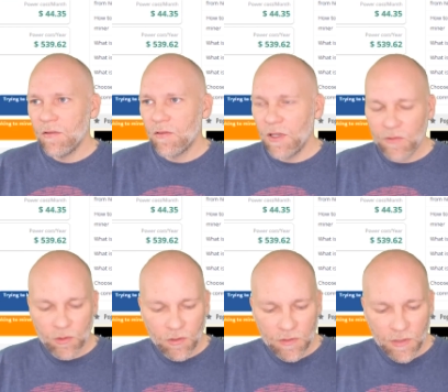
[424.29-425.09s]

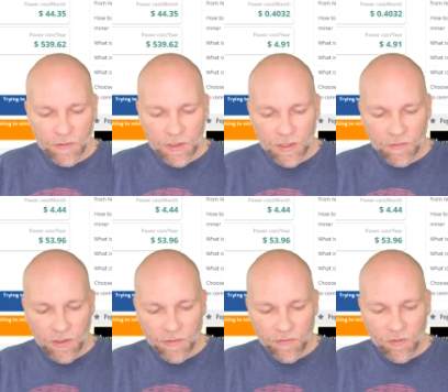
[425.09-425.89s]
512,
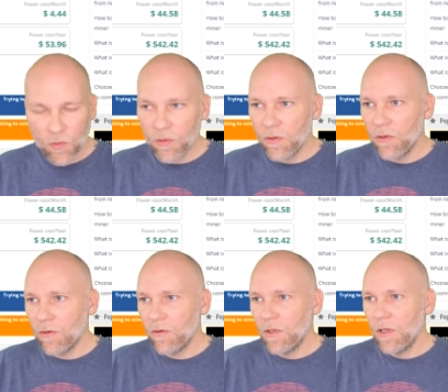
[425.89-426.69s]
774.
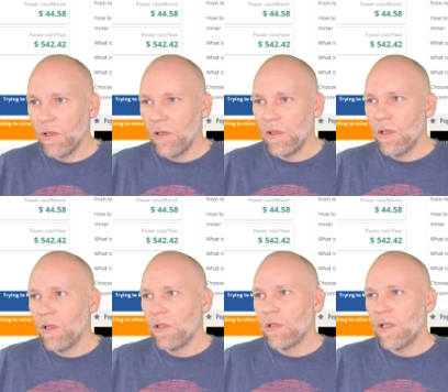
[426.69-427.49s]

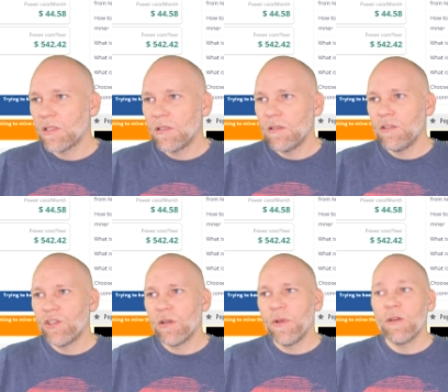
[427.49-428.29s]
That's going to
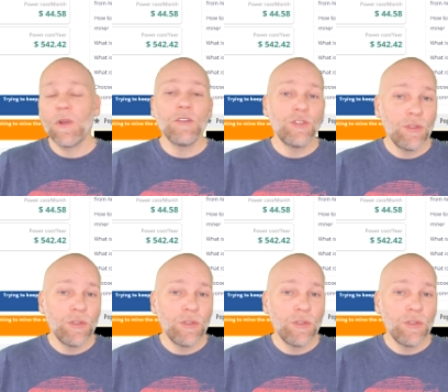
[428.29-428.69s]
generate around